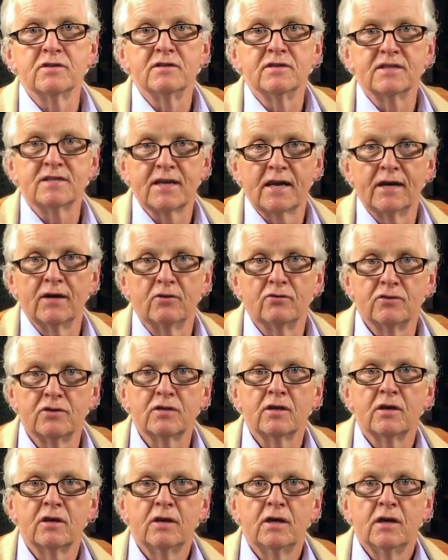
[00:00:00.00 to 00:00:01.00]
and
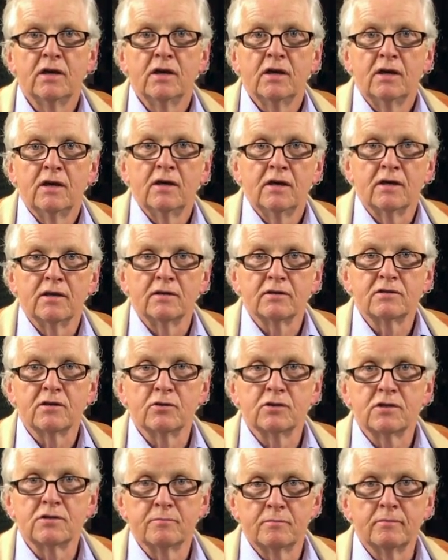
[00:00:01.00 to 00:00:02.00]
sounds. So
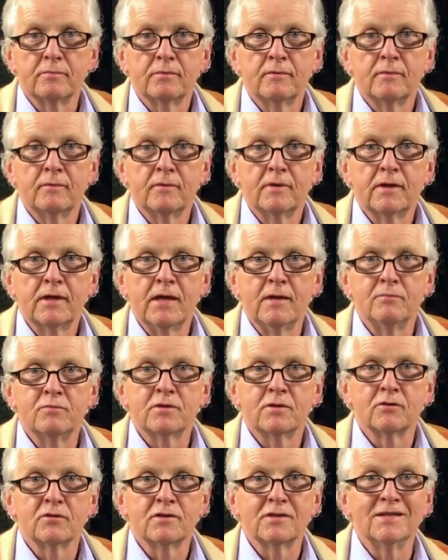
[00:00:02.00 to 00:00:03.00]
it keeps
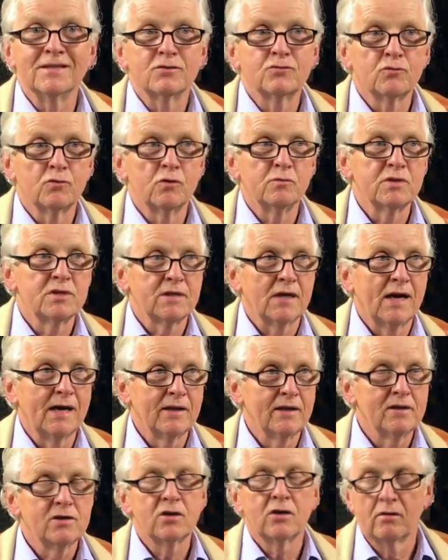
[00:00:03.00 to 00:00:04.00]
this room
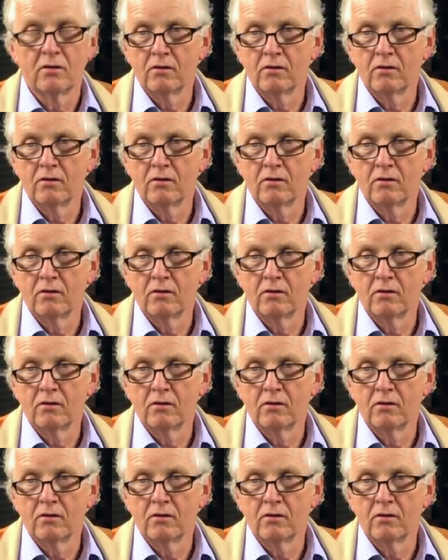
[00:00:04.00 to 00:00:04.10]
silent.